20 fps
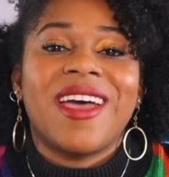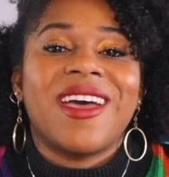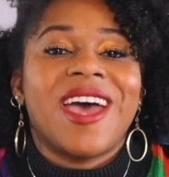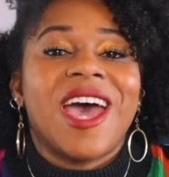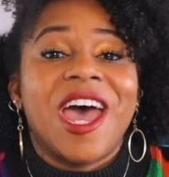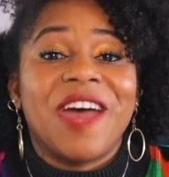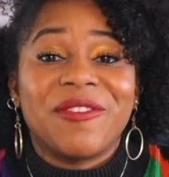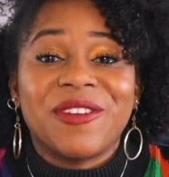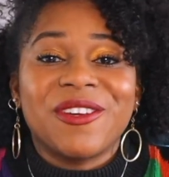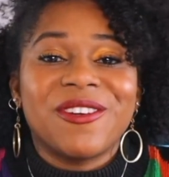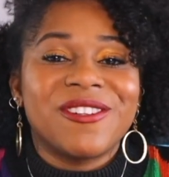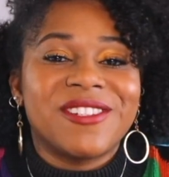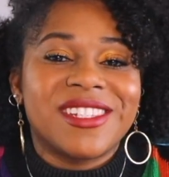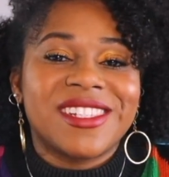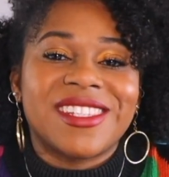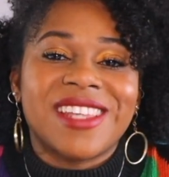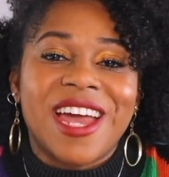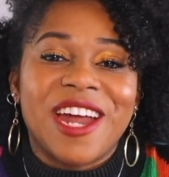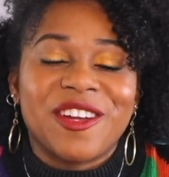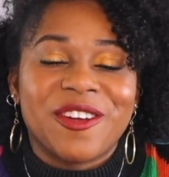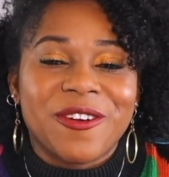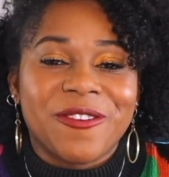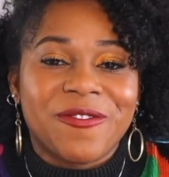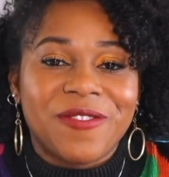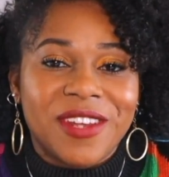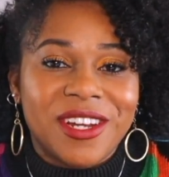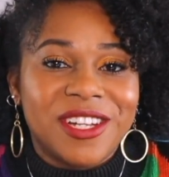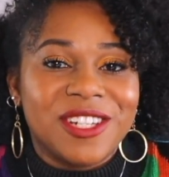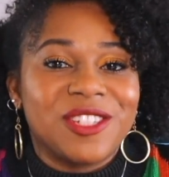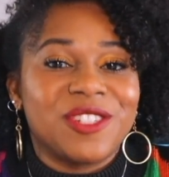After you decide your
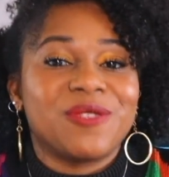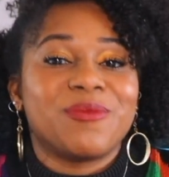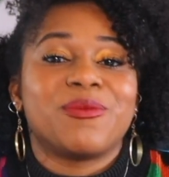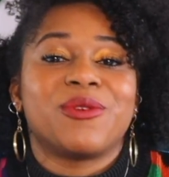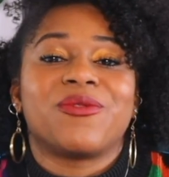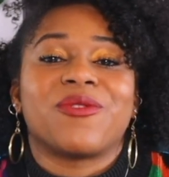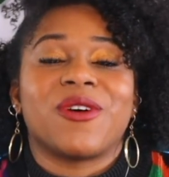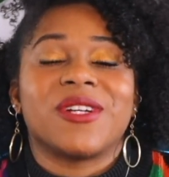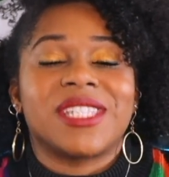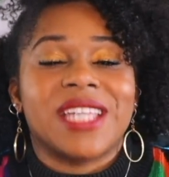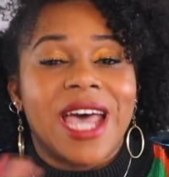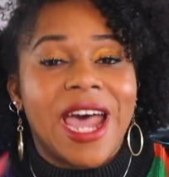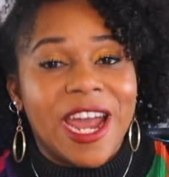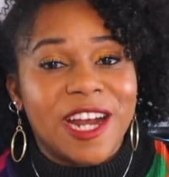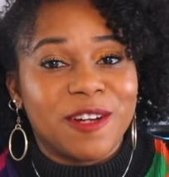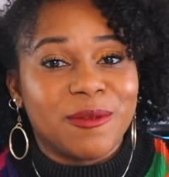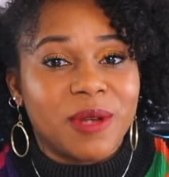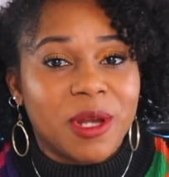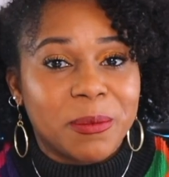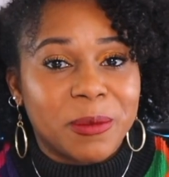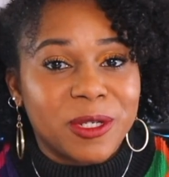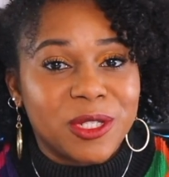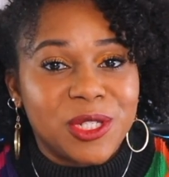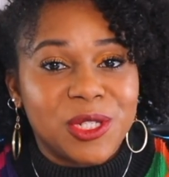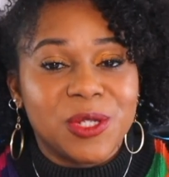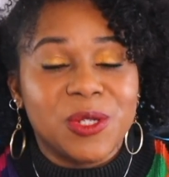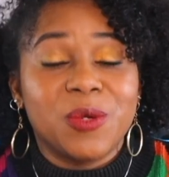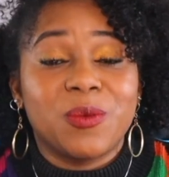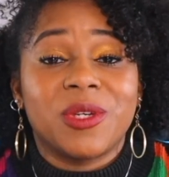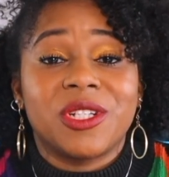finish, you move on to item number
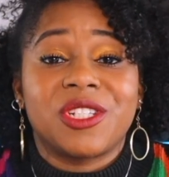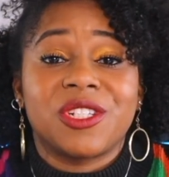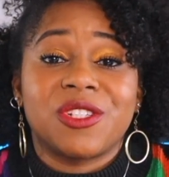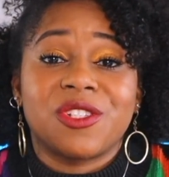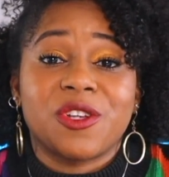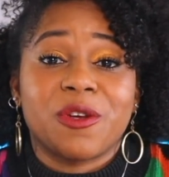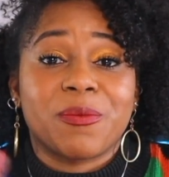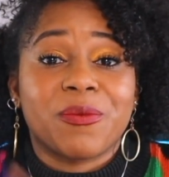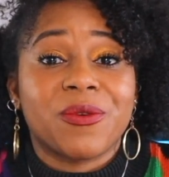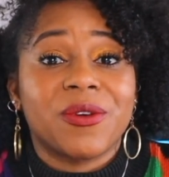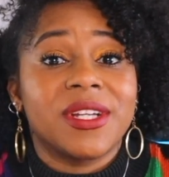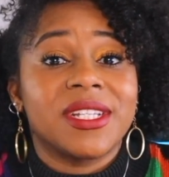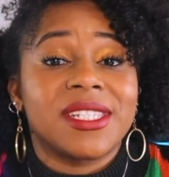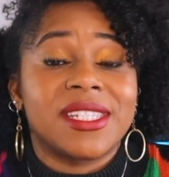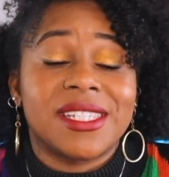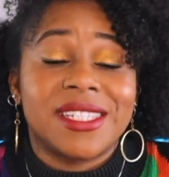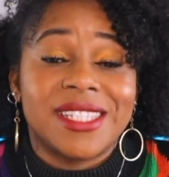2, which is your print's